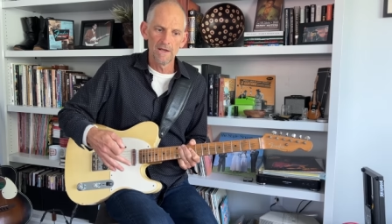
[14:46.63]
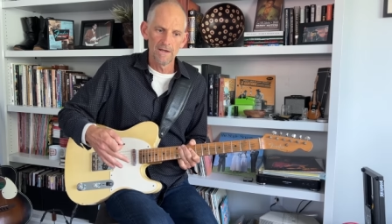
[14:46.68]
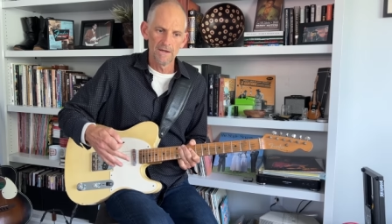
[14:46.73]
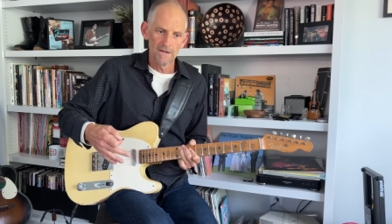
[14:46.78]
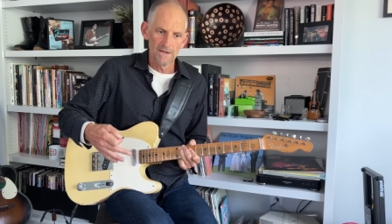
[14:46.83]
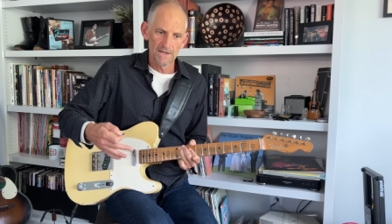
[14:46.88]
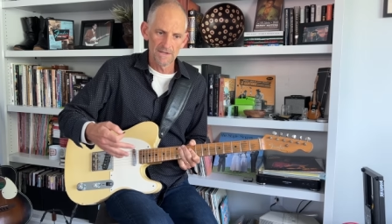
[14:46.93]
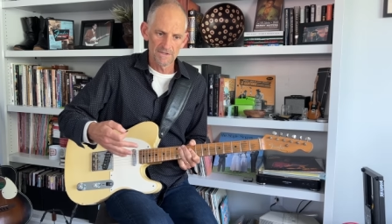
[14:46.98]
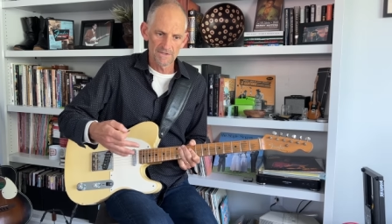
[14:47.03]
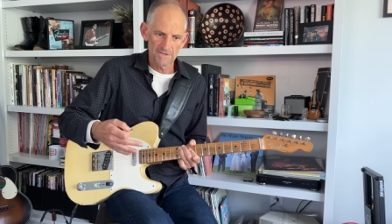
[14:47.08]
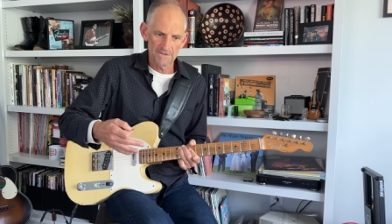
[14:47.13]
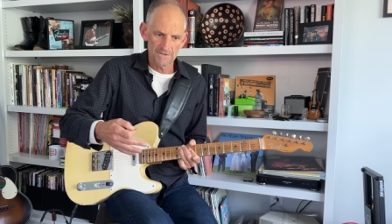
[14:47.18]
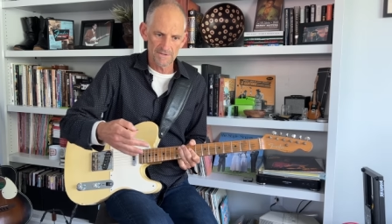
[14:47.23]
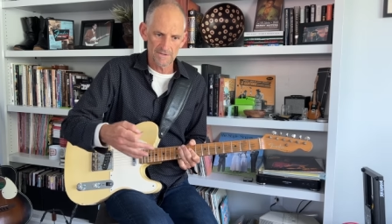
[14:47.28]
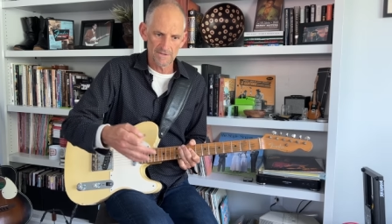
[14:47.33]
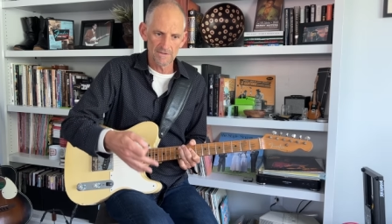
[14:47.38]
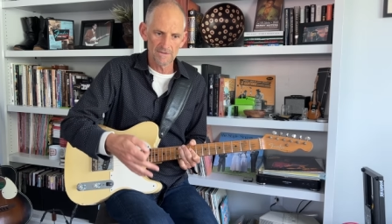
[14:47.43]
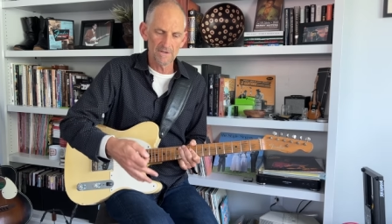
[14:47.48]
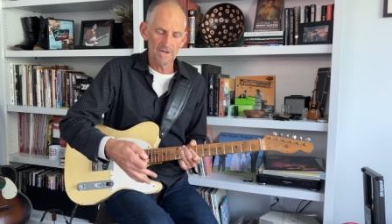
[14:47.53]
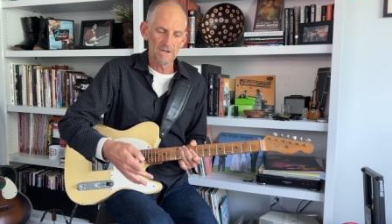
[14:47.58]
it's
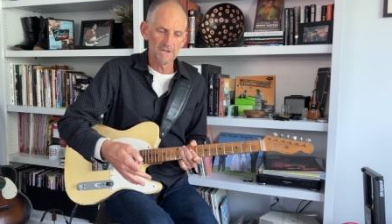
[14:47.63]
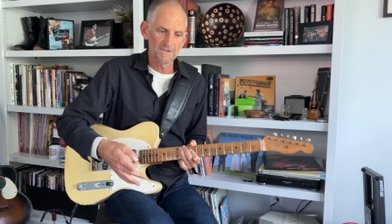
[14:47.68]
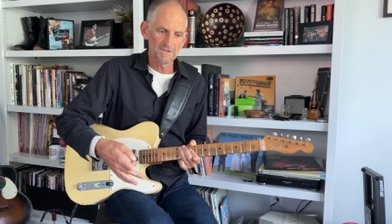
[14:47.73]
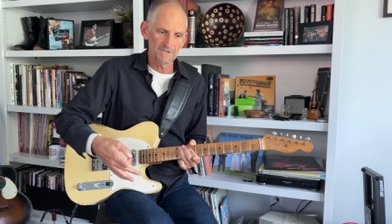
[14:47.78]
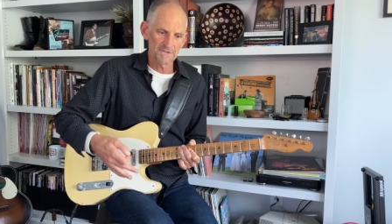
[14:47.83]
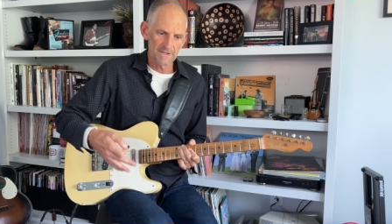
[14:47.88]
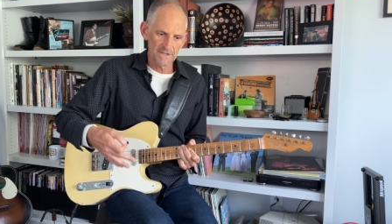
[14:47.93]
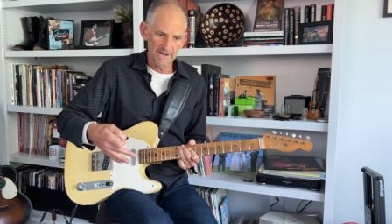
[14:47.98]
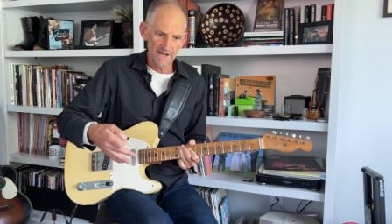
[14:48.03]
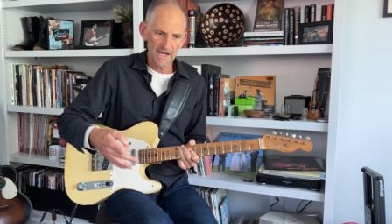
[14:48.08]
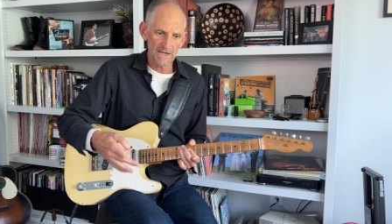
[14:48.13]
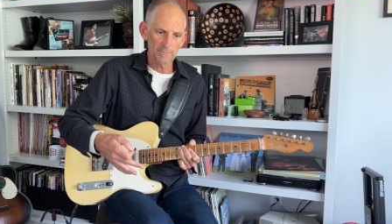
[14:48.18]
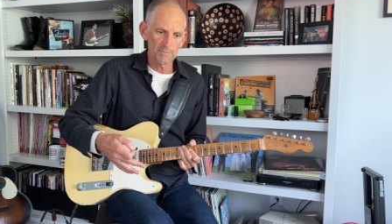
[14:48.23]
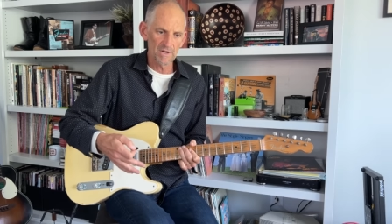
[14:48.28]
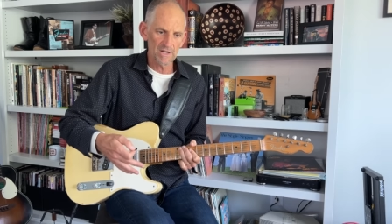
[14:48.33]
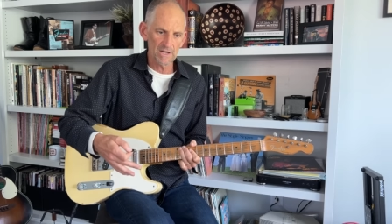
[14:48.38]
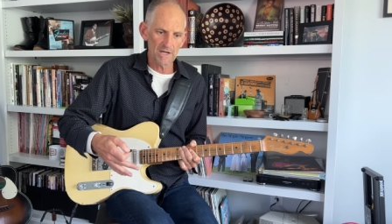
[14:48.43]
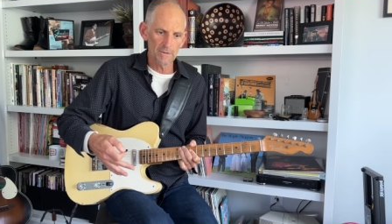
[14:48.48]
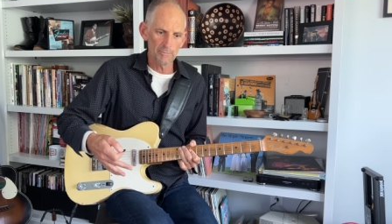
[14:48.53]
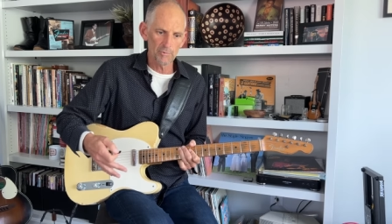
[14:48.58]
it's the neck
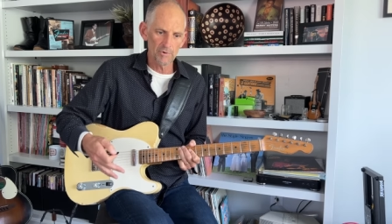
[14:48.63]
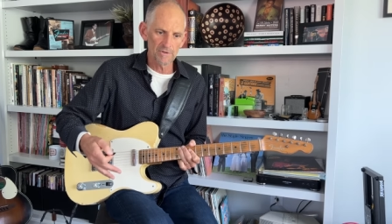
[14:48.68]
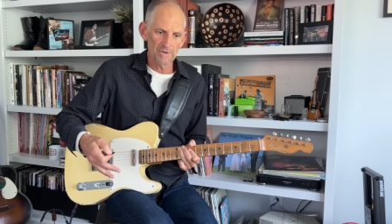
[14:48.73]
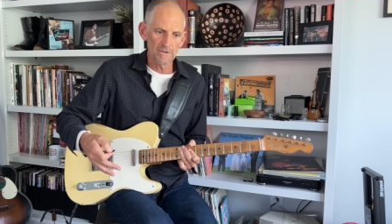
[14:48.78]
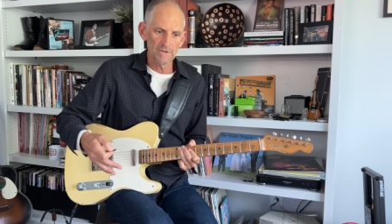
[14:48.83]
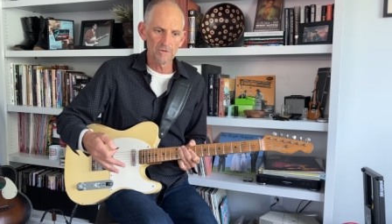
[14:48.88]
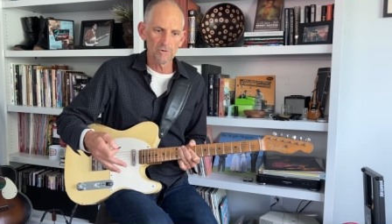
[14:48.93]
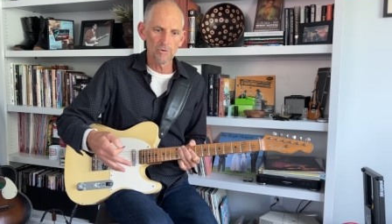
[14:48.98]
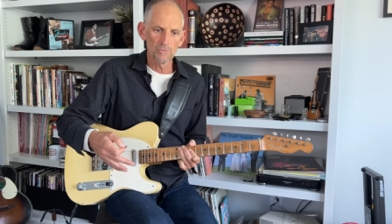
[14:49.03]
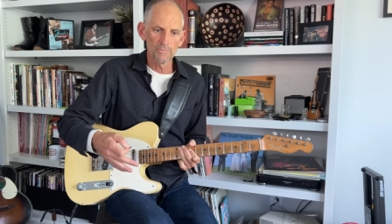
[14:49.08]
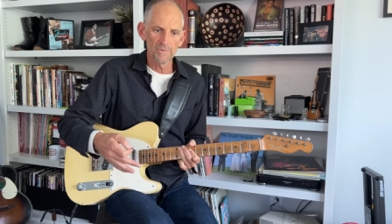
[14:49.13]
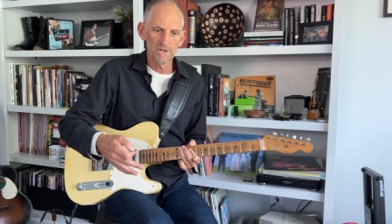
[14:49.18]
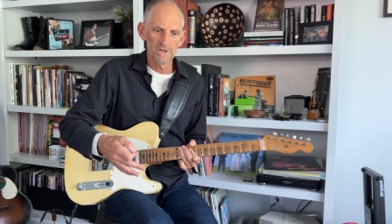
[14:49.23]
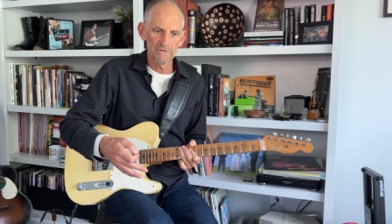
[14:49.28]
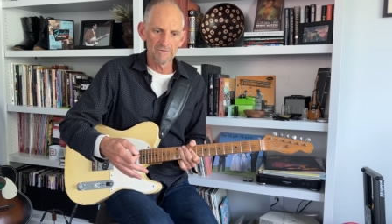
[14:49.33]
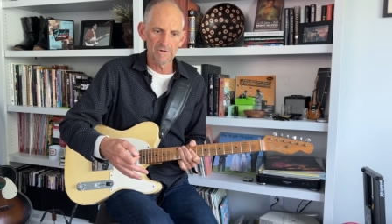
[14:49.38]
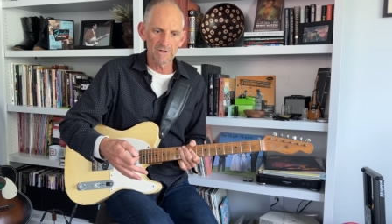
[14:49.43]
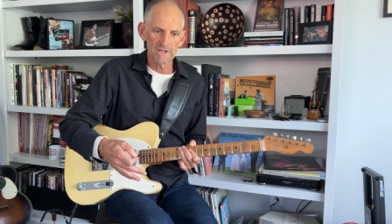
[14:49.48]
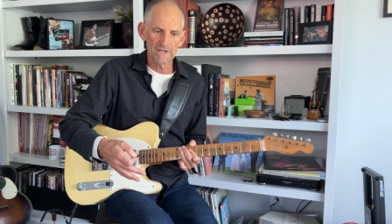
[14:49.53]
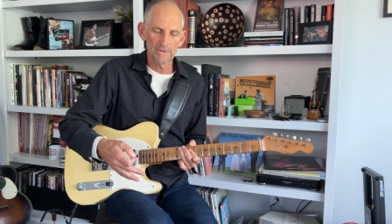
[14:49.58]
pickup with a little bit
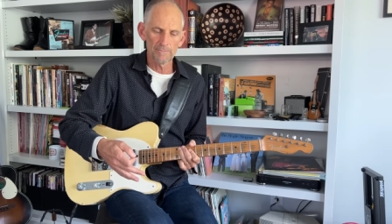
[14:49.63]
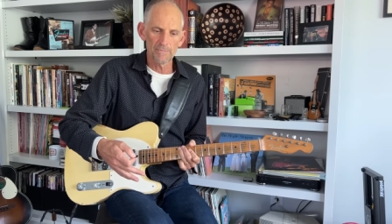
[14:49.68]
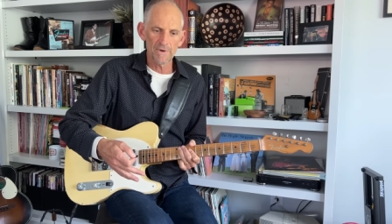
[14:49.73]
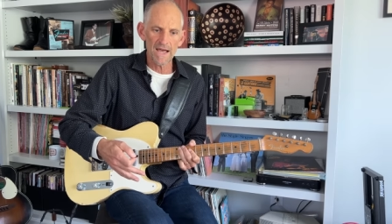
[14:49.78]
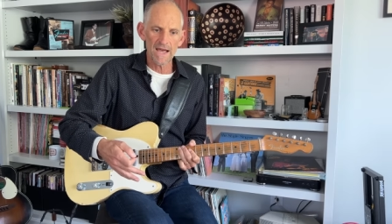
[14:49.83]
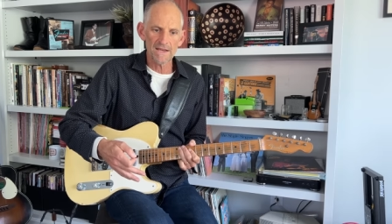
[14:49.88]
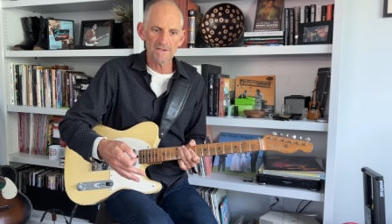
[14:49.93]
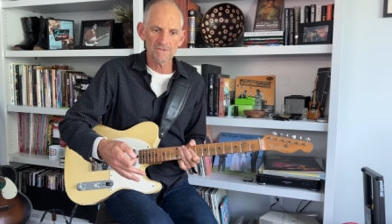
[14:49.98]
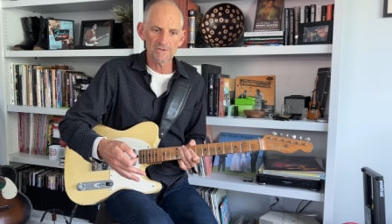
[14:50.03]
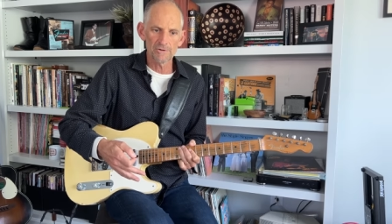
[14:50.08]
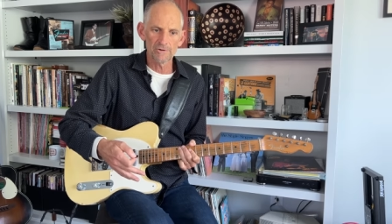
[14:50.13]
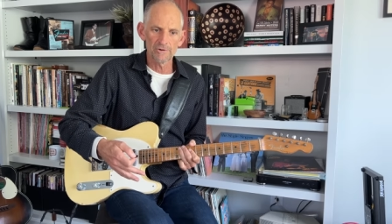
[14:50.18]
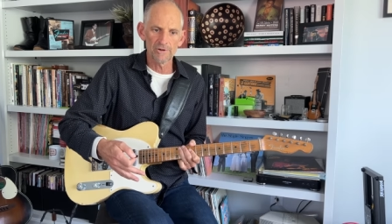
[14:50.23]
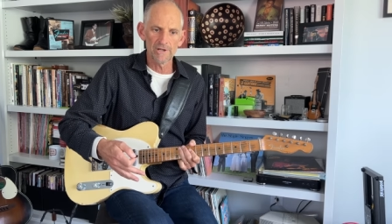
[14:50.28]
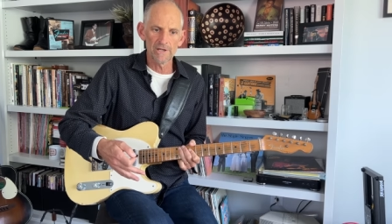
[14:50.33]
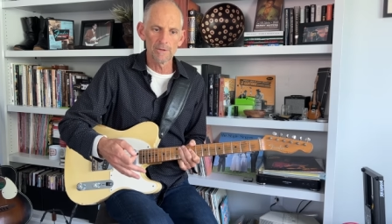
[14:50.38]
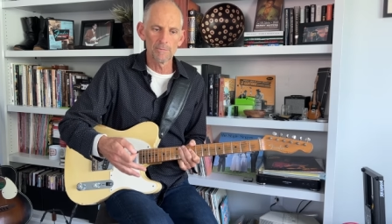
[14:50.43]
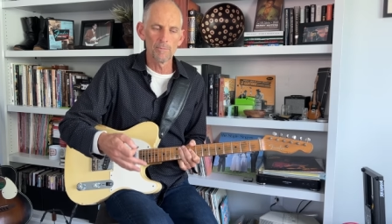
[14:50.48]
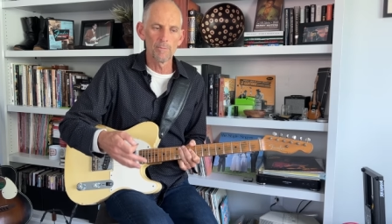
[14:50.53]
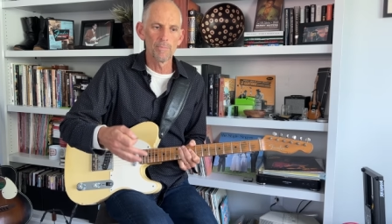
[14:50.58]
of a capacitor
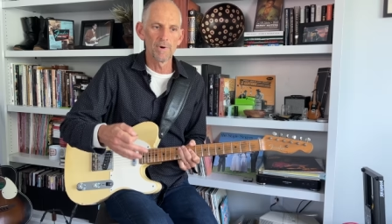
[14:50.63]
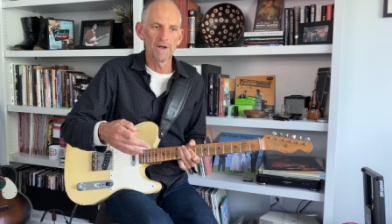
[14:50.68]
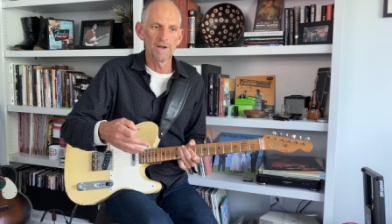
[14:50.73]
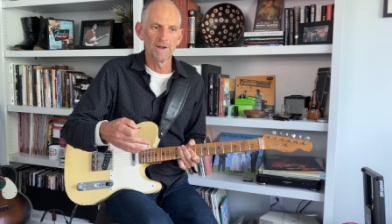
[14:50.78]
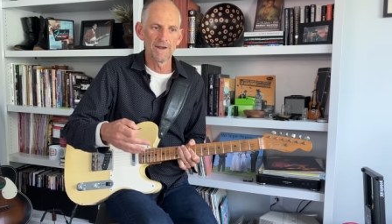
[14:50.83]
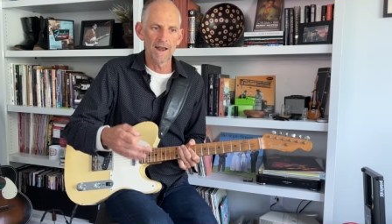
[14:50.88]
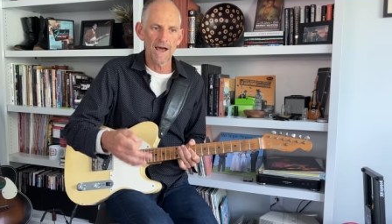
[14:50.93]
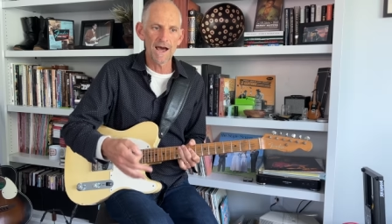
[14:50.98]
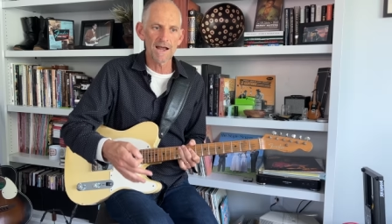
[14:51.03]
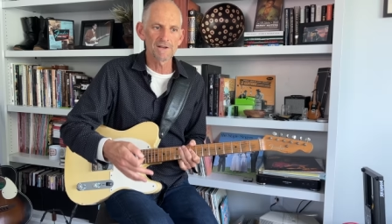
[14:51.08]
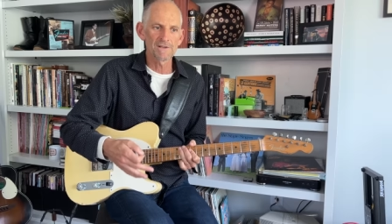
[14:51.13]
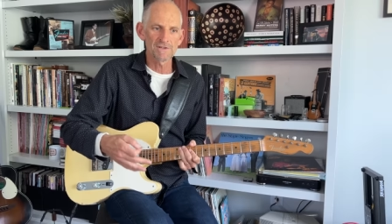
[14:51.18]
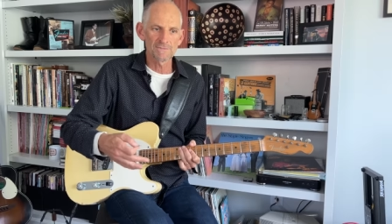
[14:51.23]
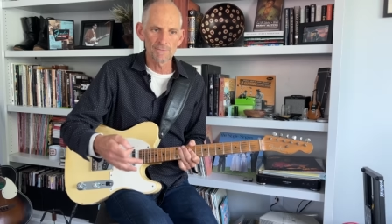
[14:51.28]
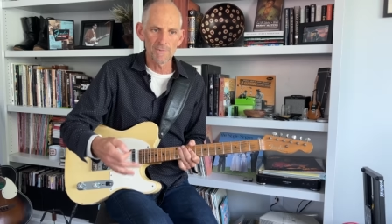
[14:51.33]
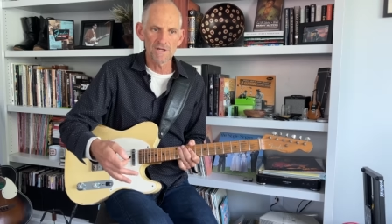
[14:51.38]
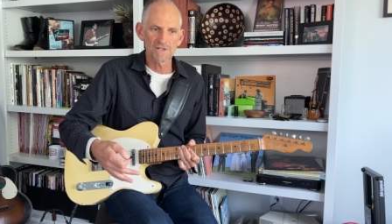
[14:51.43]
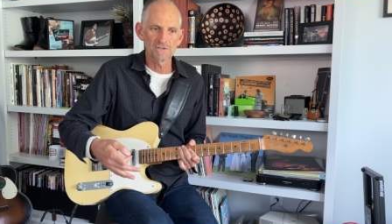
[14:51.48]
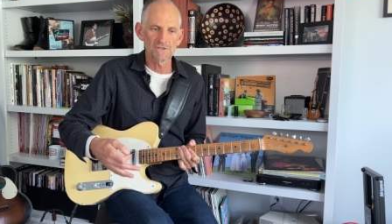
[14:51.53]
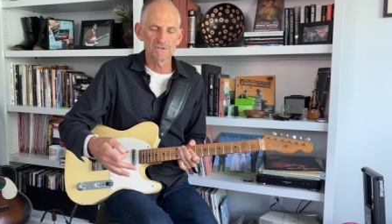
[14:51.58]
in, but not as
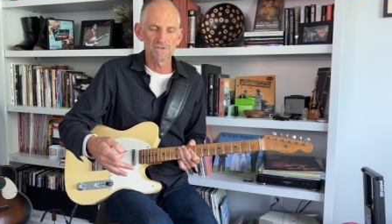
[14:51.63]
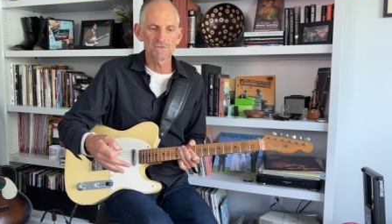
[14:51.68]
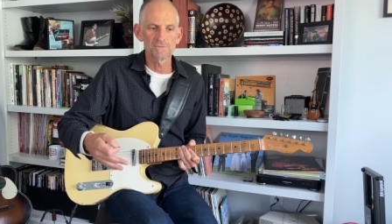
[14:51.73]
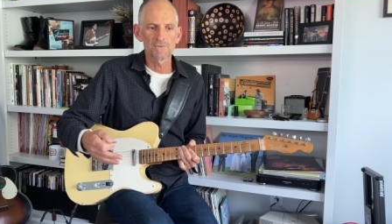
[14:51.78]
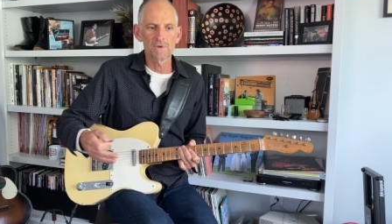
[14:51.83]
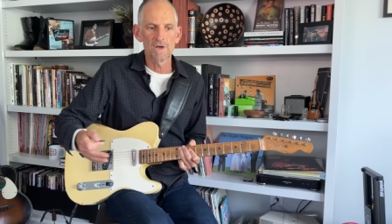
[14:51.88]
much as